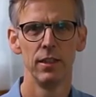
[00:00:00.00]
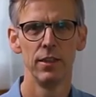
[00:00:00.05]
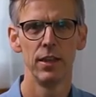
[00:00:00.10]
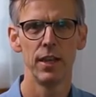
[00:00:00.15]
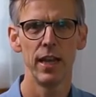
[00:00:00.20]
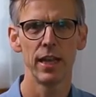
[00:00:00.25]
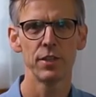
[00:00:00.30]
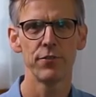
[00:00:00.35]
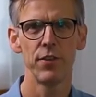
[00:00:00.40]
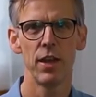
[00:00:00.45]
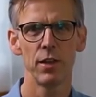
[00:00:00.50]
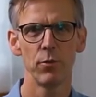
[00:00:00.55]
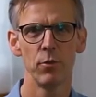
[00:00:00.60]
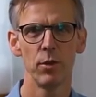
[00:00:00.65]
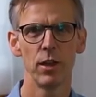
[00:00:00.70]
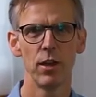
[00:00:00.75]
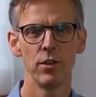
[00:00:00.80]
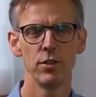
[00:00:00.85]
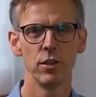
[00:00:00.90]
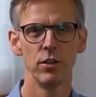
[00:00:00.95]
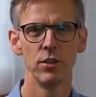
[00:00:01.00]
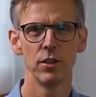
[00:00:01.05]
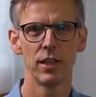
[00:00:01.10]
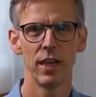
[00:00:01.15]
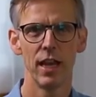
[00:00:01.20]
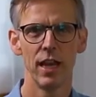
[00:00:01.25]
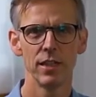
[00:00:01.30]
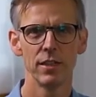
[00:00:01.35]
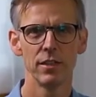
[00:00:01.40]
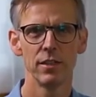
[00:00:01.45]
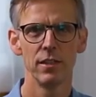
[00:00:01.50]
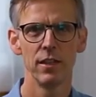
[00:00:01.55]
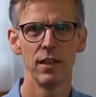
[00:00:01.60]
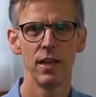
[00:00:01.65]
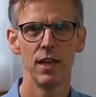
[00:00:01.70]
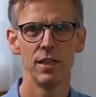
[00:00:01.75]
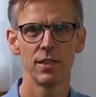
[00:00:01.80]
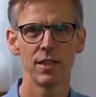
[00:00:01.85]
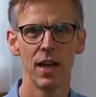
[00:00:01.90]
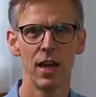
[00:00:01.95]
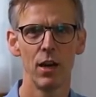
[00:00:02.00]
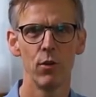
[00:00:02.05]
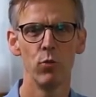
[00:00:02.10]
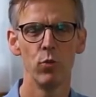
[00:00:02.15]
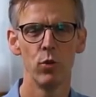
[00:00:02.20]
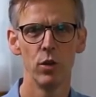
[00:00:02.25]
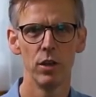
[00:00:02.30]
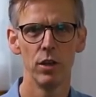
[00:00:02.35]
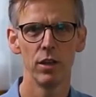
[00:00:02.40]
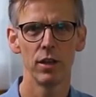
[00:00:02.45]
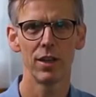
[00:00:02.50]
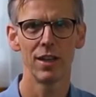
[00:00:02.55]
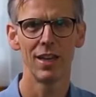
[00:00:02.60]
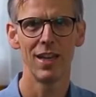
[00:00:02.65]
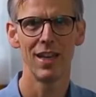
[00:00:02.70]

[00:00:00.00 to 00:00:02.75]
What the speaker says: The next fact we're going to look at is how work